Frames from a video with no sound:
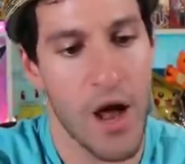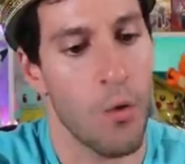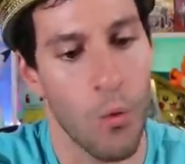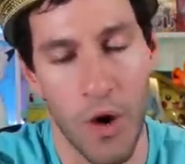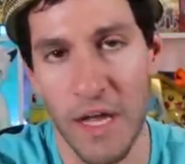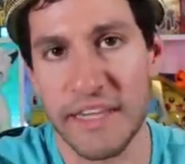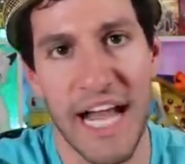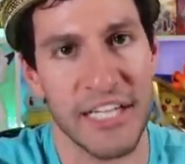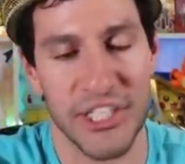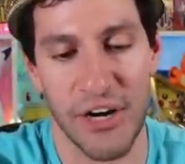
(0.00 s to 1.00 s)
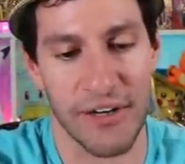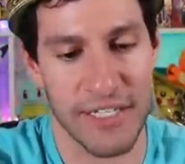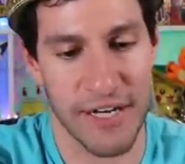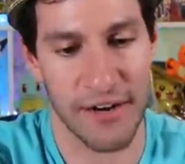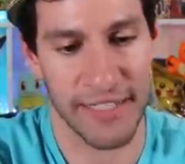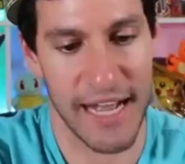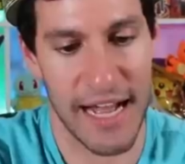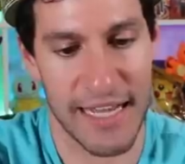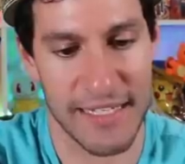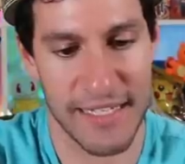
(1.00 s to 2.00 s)
Want that Charizard,
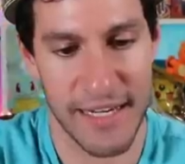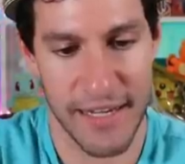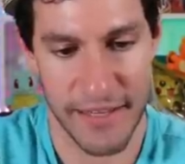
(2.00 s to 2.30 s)
guys.